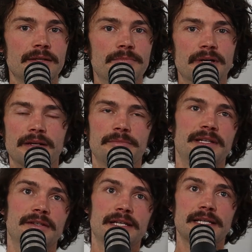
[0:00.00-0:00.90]
But I
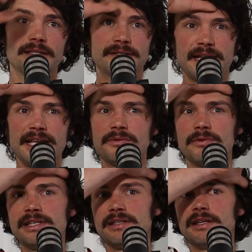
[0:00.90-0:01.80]
mean, like stats
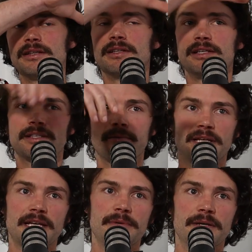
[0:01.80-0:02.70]
wise, like someone
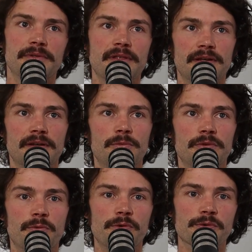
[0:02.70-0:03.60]
came out with the
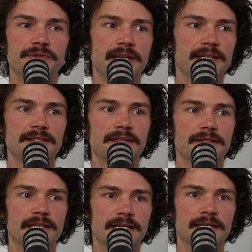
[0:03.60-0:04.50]
world stats the other
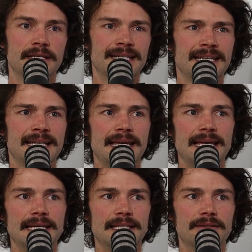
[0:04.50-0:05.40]
day,
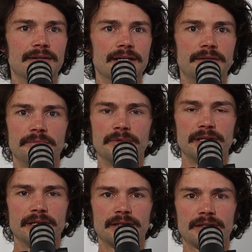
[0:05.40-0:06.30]
and
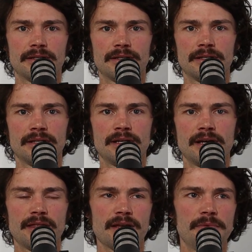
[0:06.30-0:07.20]
I
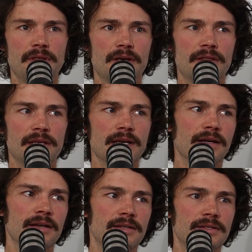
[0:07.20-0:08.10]
think I'm the
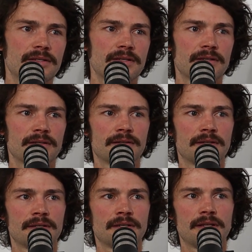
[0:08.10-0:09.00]
youngest
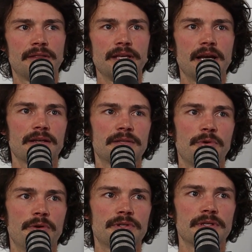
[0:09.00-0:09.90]

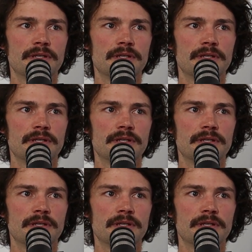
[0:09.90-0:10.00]
person